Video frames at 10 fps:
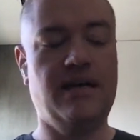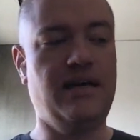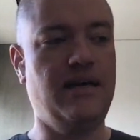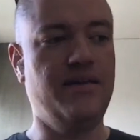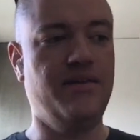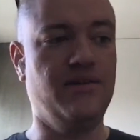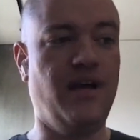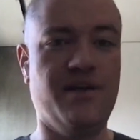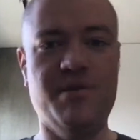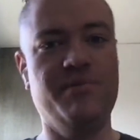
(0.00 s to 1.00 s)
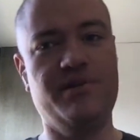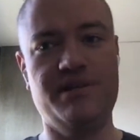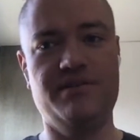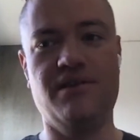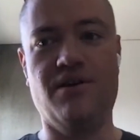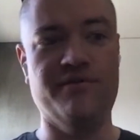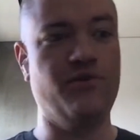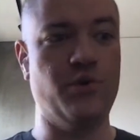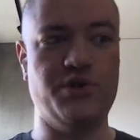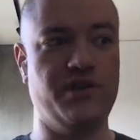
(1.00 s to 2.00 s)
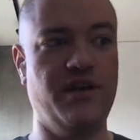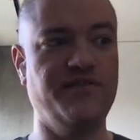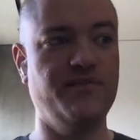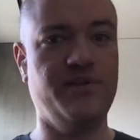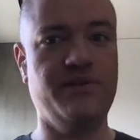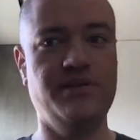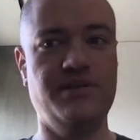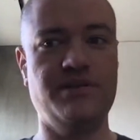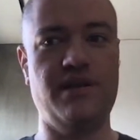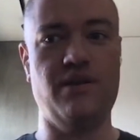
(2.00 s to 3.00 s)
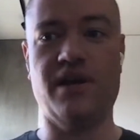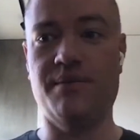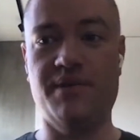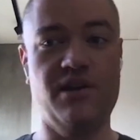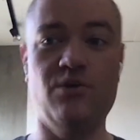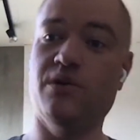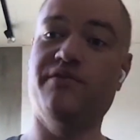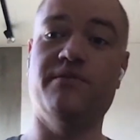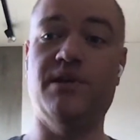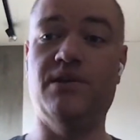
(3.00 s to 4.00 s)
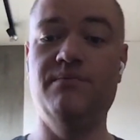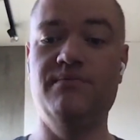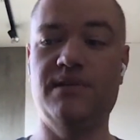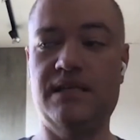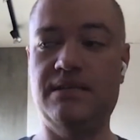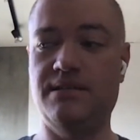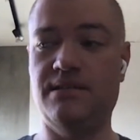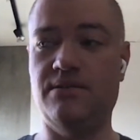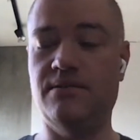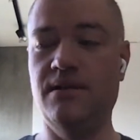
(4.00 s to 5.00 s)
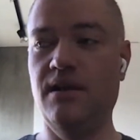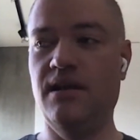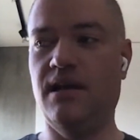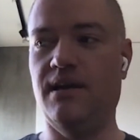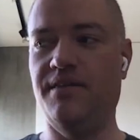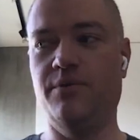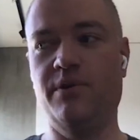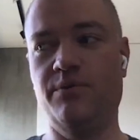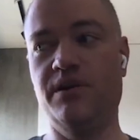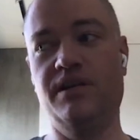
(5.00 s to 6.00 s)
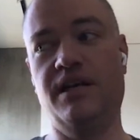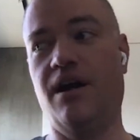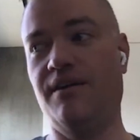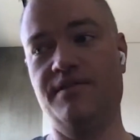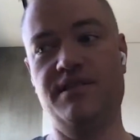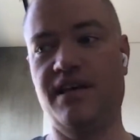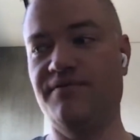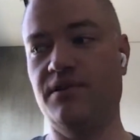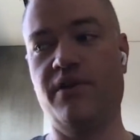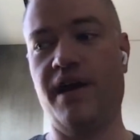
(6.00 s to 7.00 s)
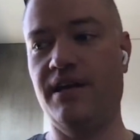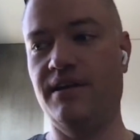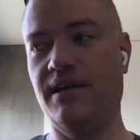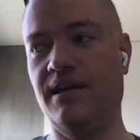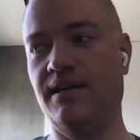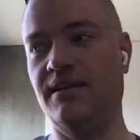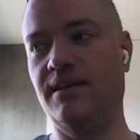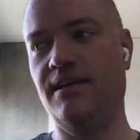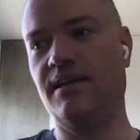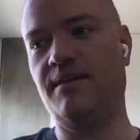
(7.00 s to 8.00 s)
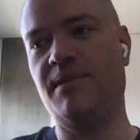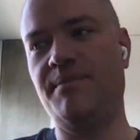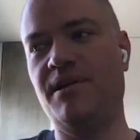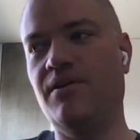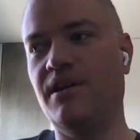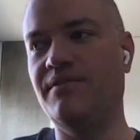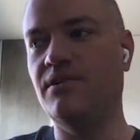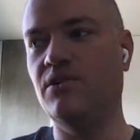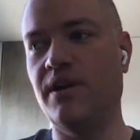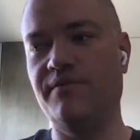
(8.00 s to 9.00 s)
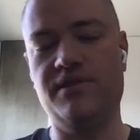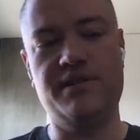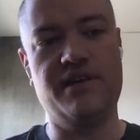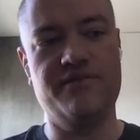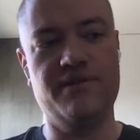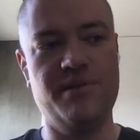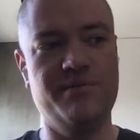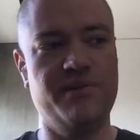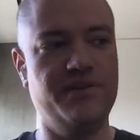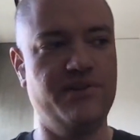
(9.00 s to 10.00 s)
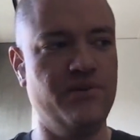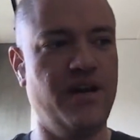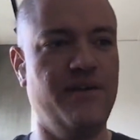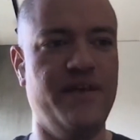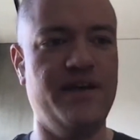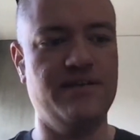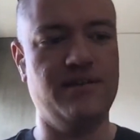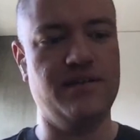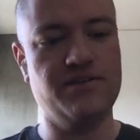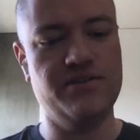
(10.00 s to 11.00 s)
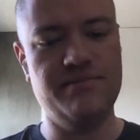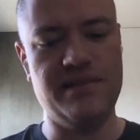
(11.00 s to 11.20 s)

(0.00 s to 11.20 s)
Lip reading: There are a lot of people that aren't fortunate enough to be able to just say, okay, I'm going to go work from home. And so I think we really often take it for granted and maybe aren't even grateful enough for the people that don't have that as a luxury.